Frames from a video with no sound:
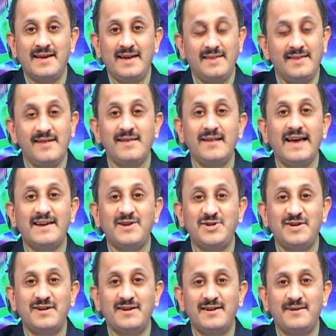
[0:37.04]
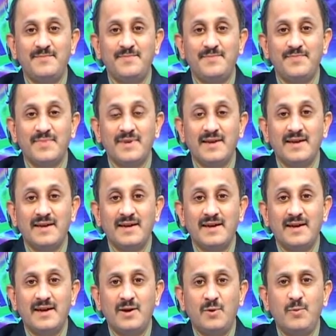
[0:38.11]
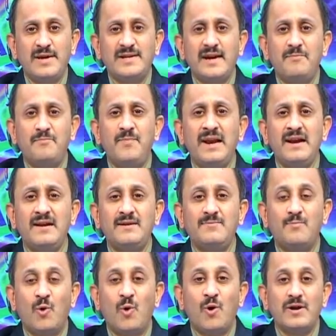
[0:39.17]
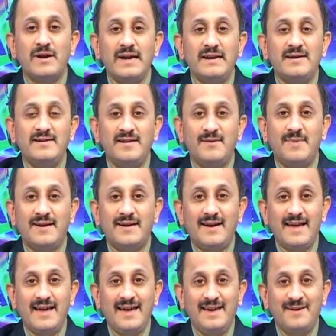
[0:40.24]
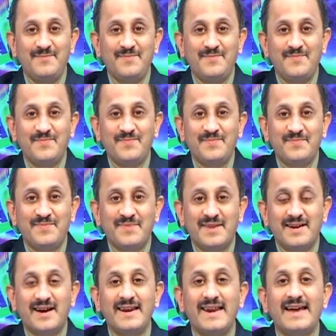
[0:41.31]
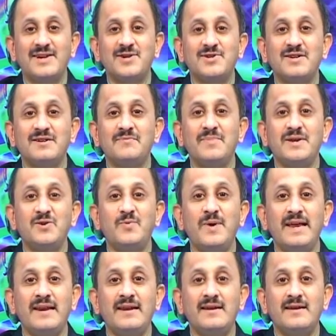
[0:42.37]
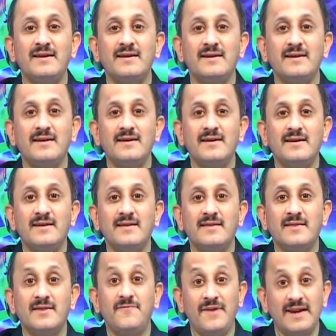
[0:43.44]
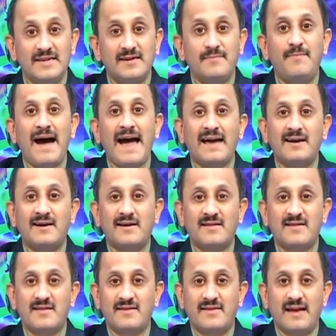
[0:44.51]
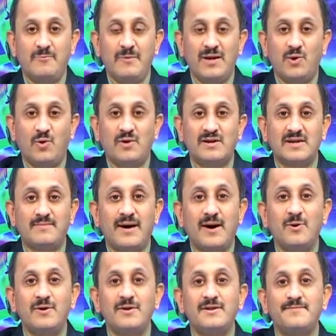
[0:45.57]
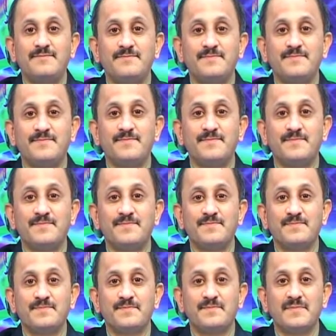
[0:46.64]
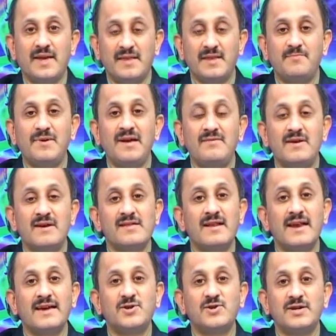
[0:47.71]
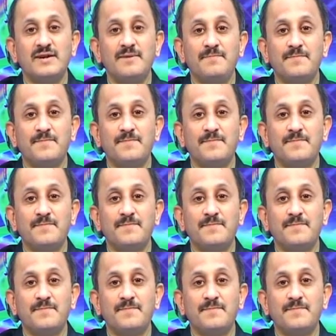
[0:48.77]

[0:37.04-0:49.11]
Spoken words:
In this lecture, we shall build more intimately the connection between the filter banks that we talked about in the previous lecture